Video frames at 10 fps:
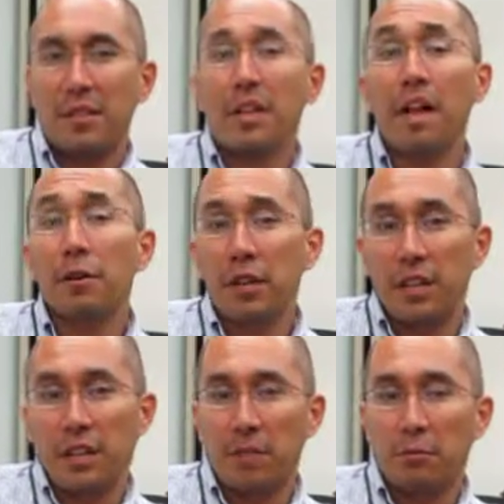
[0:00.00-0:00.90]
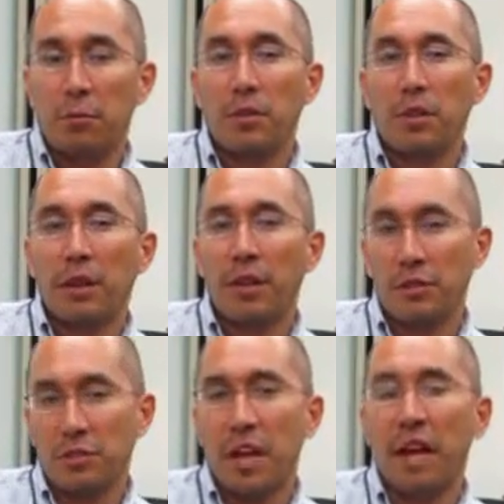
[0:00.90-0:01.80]
an area where
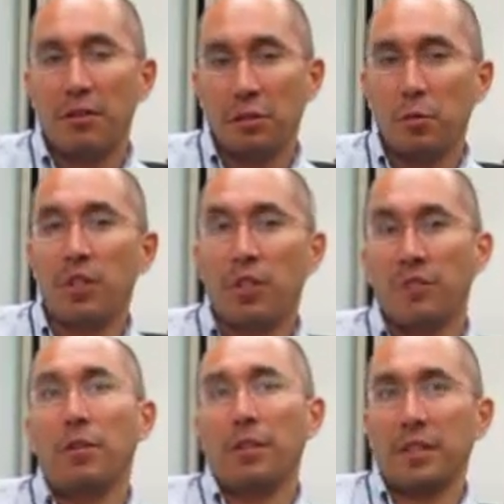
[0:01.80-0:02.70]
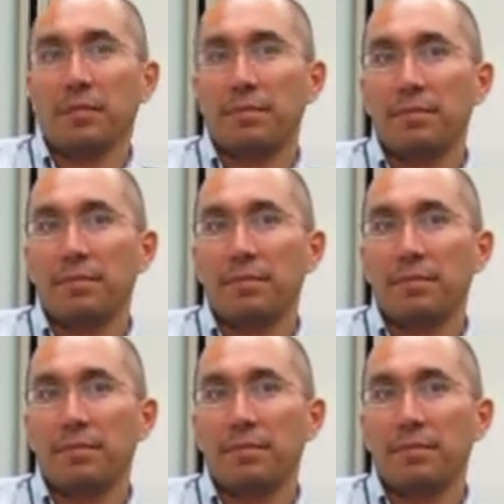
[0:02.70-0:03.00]
our societies were developing.